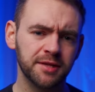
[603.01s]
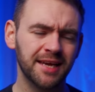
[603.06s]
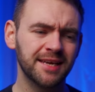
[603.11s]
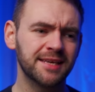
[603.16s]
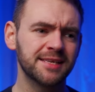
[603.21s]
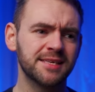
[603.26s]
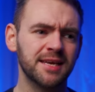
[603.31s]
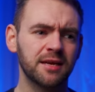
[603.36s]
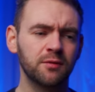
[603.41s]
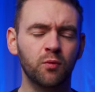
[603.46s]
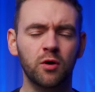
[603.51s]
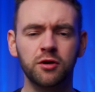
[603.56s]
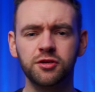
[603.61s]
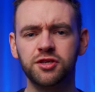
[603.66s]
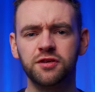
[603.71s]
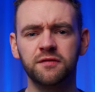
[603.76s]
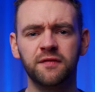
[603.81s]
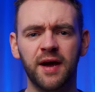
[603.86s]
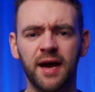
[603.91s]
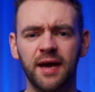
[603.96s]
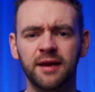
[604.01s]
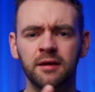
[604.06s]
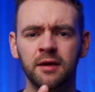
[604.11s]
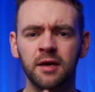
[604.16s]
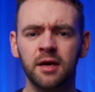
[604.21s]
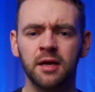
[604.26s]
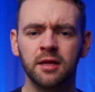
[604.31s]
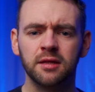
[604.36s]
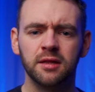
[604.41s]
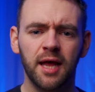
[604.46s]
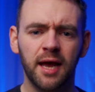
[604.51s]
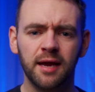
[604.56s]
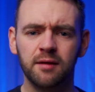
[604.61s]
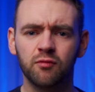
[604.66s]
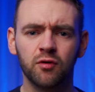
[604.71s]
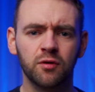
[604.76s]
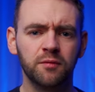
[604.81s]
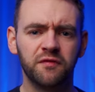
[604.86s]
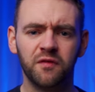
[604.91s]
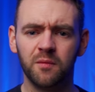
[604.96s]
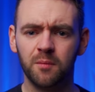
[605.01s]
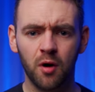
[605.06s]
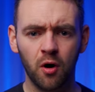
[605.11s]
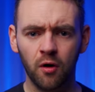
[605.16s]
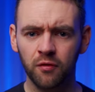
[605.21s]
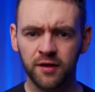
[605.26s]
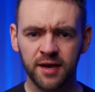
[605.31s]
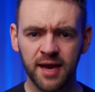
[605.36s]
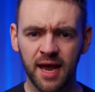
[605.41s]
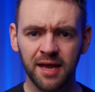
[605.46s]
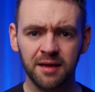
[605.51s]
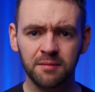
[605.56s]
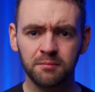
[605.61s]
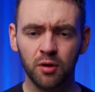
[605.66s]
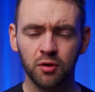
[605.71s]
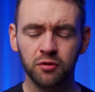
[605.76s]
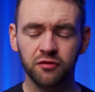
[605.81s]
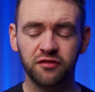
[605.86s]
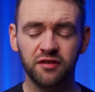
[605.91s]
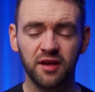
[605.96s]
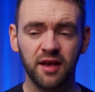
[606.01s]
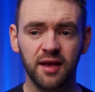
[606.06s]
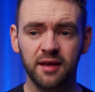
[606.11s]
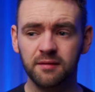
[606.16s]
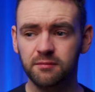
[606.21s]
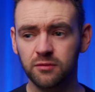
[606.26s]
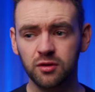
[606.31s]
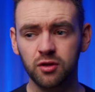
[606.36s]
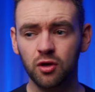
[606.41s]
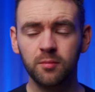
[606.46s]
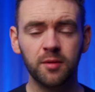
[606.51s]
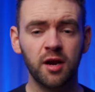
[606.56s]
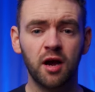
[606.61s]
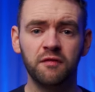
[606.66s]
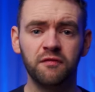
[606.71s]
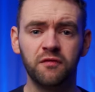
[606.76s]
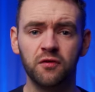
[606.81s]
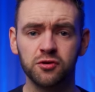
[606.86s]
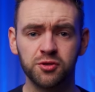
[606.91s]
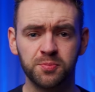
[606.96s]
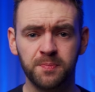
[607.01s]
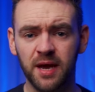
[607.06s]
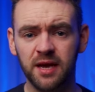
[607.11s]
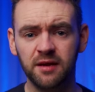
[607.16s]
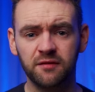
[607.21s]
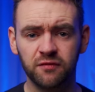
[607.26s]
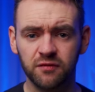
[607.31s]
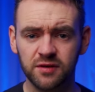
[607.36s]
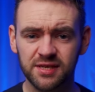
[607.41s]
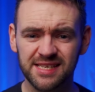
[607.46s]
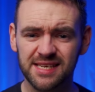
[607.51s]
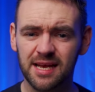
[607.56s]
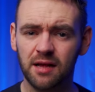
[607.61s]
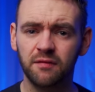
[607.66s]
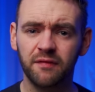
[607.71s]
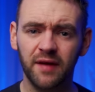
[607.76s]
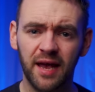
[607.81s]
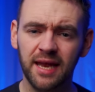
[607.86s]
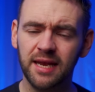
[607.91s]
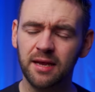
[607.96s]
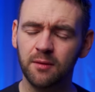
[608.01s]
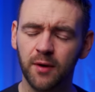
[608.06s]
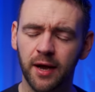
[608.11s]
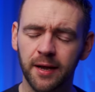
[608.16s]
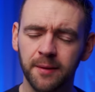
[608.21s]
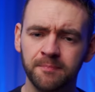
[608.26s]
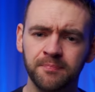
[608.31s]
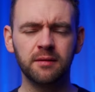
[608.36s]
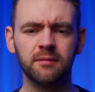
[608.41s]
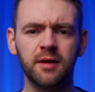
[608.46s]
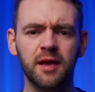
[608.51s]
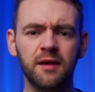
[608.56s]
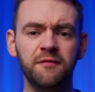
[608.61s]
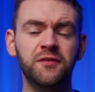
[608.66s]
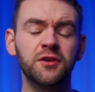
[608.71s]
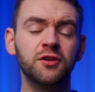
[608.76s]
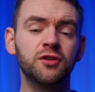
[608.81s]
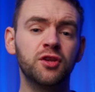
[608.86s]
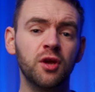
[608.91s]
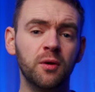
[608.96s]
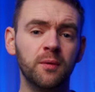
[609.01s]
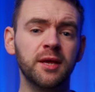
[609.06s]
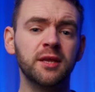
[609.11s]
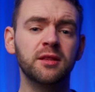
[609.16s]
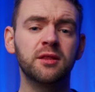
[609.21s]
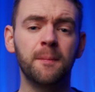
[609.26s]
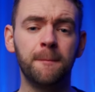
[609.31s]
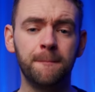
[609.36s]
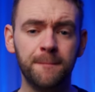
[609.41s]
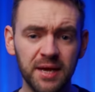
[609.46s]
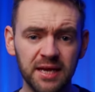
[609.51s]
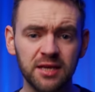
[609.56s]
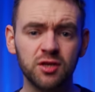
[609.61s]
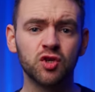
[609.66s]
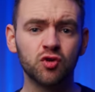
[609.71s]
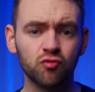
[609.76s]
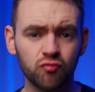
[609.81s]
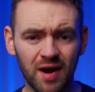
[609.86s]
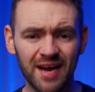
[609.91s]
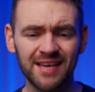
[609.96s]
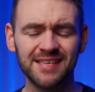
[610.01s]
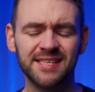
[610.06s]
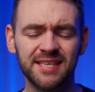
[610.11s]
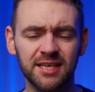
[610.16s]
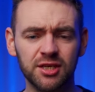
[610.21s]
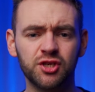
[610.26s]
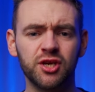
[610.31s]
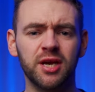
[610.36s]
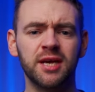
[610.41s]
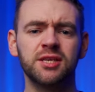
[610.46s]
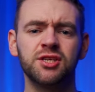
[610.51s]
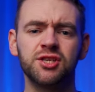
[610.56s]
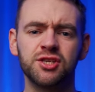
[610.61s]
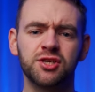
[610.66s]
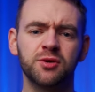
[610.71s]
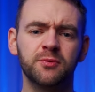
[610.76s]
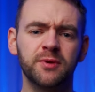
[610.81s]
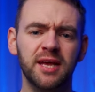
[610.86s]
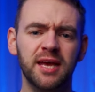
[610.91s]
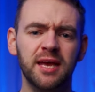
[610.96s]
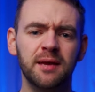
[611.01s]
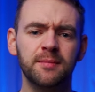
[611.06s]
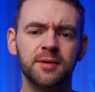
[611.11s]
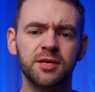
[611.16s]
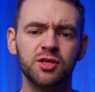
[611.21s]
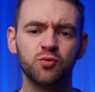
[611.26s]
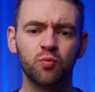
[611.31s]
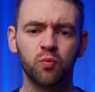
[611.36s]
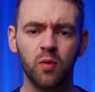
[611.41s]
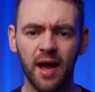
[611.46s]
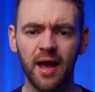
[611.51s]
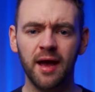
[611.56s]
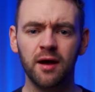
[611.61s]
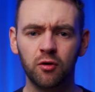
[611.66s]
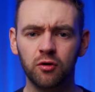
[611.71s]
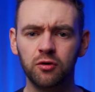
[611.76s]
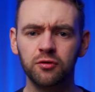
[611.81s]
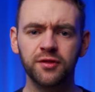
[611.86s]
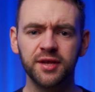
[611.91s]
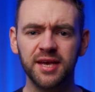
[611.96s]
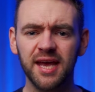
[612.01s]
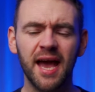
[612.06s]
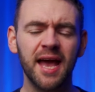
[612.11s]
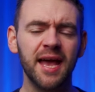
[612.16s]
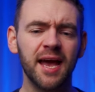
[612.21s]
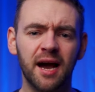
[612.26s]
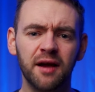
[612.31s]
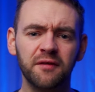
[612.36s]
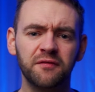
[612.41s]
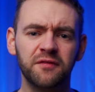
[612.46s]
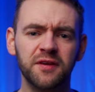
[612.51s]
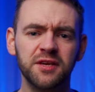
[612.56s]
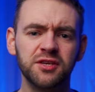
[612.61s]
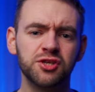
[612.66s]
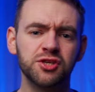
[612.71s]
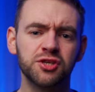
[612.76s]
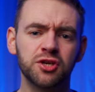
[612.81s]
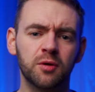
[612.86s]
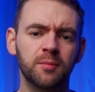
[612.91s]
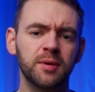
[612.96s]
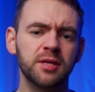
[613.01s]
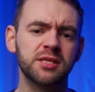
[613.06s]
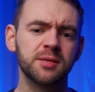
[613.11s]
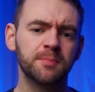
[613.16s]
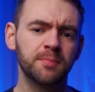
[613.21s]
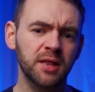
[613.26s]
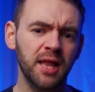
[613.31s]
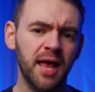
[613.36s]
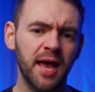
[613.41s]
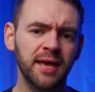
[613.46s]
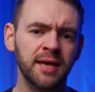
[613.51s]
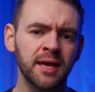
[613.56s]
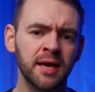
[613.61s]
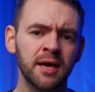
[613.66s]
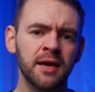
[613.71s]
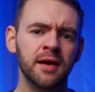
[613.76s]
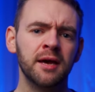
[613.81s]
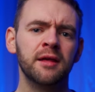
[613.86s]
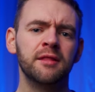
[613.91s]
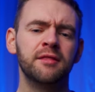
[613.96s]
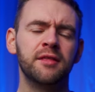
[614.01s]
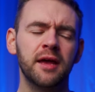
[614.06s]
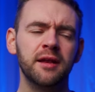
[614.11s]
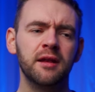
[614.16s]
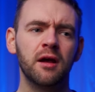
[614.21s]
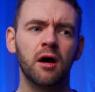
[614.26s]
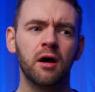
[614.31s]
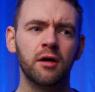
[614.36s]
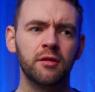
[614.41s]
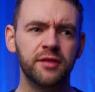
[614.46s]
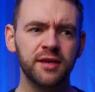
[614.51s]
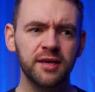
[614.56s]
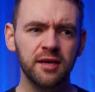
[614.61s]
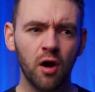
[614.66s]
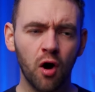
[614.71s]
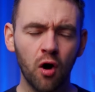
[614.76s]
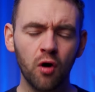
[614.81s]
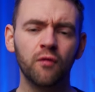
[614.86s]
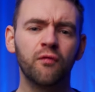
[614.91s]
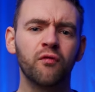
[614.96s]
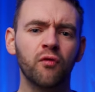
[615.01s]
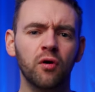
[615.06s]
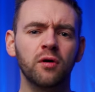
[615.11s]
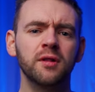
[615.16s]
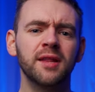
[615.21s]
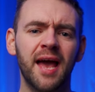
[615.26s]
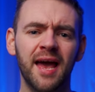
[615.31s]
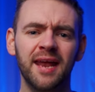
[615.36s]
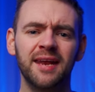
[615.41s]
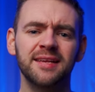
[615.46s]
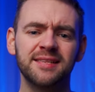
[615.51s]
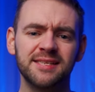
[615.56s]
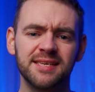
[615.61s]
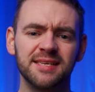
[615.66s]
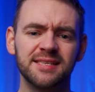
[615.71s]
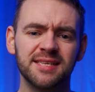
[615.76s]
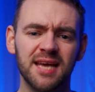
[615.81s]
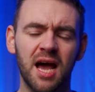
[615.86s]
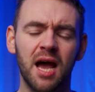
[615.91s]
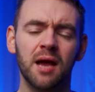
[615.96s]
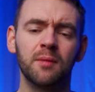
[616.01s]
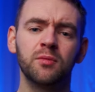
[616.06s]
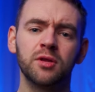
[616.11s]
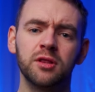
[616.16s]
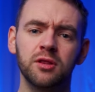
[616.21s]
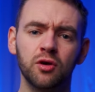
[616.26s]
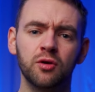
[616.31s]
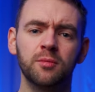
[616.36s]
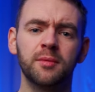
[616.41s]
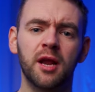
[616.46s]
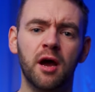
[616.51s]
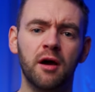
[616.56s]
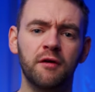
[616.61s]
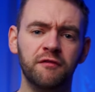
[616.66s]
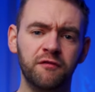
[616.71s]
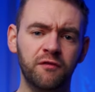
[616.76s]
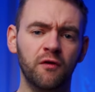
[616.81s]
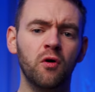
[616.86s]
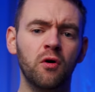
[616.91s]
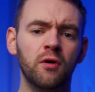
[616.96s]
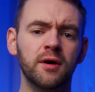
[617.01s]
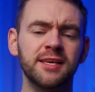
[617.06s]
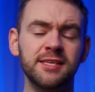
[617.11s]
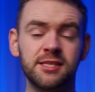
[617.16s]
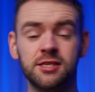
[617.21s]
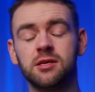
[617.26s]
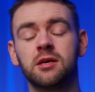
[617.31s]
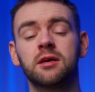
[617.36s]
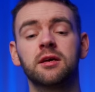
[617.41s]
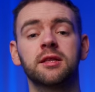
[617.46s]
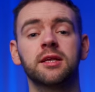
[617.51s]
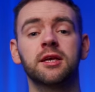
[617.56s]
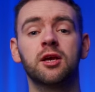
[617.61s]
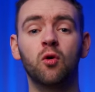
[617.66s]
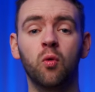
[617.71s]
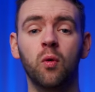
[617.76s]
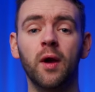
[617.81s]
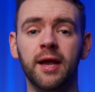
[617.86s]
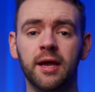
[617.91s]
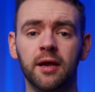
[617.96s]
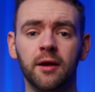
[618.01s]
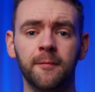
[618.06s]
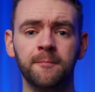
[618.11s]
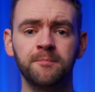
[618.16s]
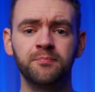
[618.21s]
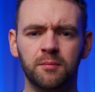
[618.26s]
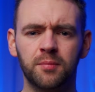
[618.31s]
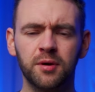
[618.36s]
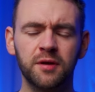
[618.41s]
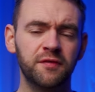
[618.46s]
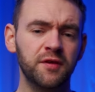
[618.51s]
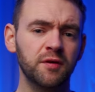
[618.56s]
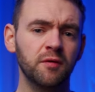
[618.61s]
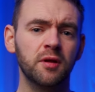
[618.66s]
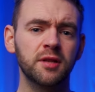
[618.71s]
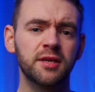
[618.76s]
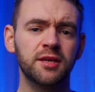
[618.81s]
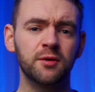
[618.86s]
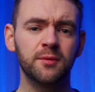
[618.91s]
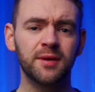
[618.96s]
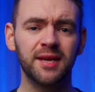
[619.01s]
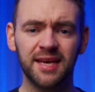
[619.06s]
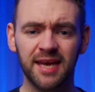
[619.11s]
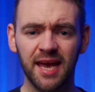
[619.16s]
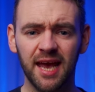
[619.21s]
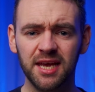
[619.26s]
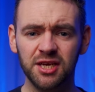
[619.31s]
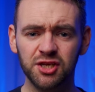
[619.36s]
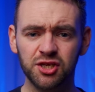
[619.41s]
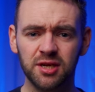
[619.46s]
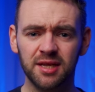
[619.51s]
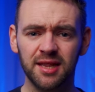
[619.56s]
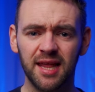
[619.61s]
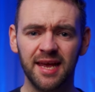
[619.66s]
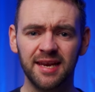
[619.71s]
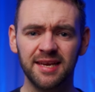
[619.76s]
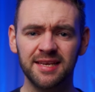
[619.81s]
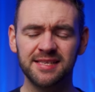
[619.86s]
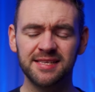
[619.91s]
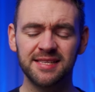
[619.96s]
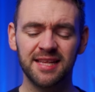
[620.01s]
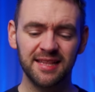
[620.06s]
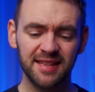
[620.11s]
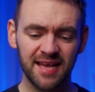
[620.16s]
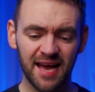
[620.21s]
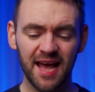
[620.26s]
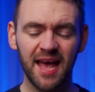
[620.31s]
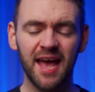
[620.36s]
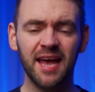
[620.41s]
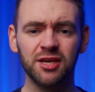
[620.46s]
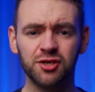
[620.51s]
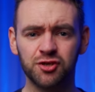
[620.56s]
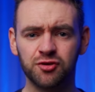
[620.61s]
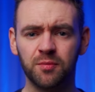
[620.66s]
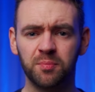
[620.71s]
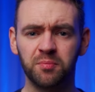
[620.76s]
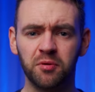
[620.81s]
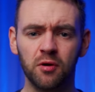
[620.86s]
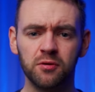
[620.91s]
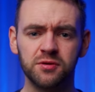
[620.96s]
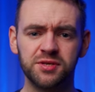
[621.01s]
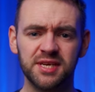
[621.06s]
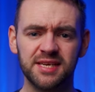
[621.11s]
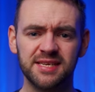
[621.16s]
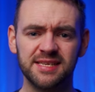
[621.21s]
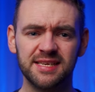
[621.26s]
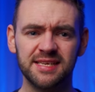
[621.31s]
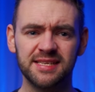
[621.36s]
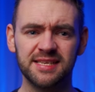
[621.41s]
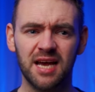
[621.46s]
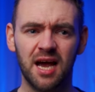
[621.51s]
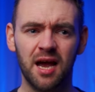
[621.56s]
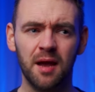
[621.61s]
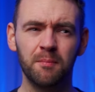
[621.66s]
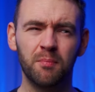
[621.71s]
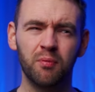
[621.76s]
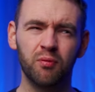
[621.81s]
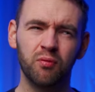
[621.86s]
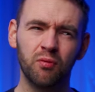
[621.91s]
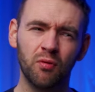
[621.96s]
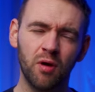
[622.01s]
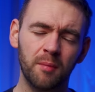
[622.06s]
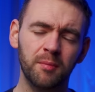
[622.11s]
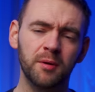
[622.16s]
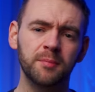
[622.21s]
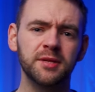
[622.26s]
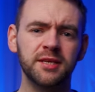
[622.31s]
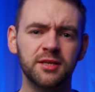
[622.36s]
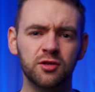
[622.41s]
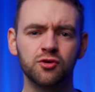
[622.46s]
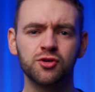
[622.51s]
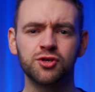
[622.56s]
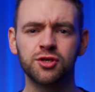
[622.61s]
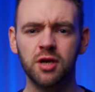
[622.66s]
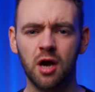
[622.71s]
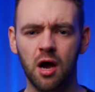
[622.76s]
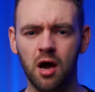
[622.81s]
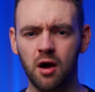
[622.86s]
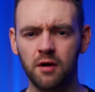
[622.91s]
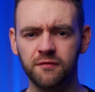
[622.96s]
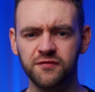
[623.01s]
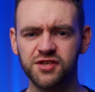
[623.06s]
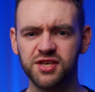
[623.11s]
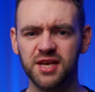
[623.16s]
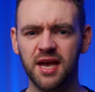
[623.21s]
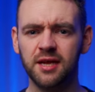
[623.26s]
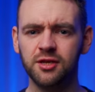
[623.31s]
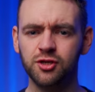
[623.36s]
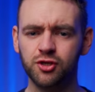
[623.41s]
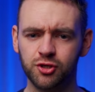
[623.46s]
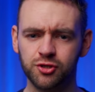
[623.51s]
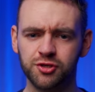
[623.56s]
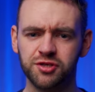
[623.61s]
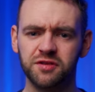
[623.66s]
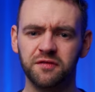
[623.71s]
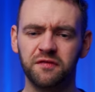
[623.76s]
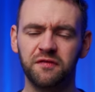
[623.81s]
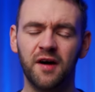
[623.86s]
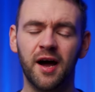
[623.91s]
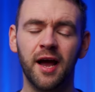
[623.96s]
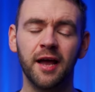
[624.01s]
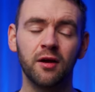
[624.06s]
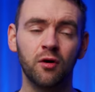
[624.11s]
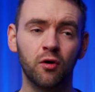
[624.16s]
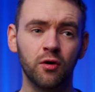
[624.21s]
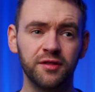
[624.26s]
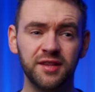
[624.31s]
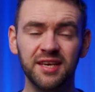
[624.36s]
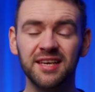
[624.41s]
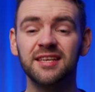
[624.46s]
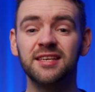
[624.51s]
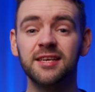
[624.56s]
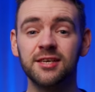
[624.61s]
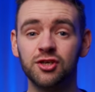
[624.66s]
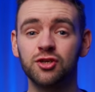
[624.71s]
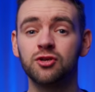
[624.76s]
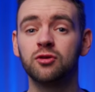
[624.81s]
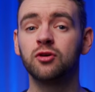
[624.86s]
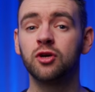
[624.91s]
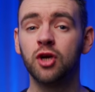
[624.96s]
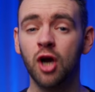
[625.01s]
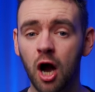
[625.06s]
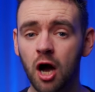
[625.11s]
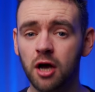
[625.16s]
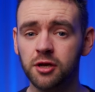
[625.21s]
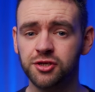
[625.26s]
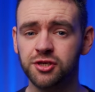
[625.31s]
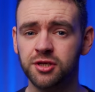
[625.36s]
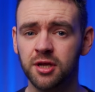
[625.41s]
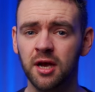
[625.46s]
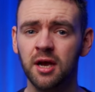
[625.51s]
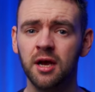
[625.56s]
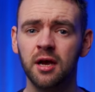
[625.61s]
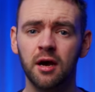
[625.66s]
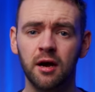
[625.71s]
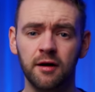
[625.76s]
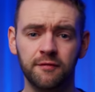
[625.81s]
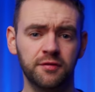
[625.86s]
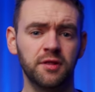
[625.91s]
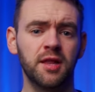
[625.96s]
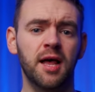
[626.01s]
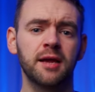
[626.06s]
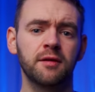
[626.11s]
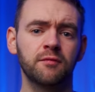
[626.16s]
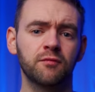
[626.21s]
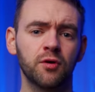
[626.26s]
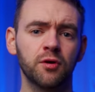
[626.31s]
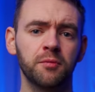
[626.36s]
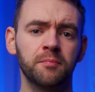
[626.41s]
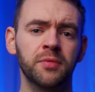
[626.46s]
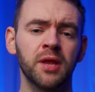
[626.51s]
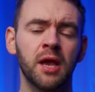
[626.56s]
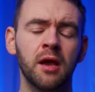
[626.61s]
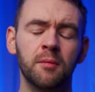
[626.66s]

Like I said, once you've had Lightroom for more than 8 months, Luminar 4's paid for itself anyway. If you're doing the big drastic changes to an image where all the AI features come into play, then the overall editing time with Luminar 4 is certainly quicker. But if you're only doing occasional edits, then that extra processing time probably doesn't offset and justify the additional cost of Lightroom.